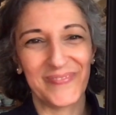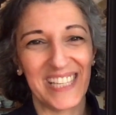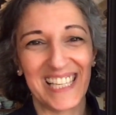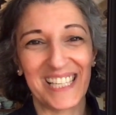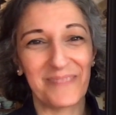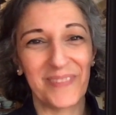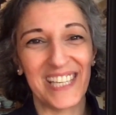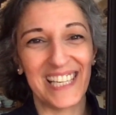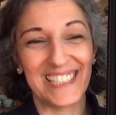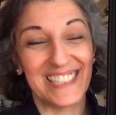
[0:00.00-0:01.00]
It can
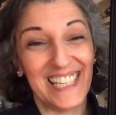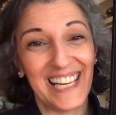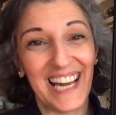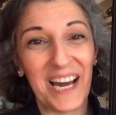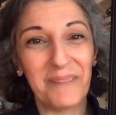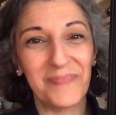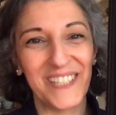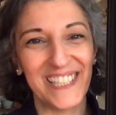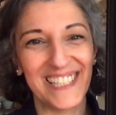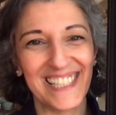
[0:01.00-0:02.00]
be a teacup,
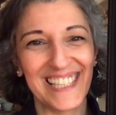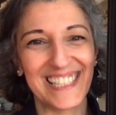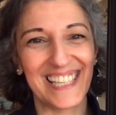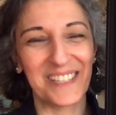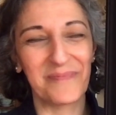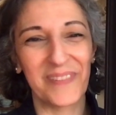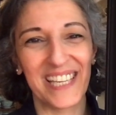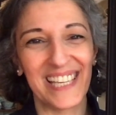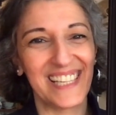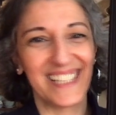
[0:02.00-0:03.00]
it can
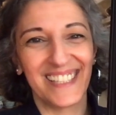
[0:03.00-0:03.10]
be,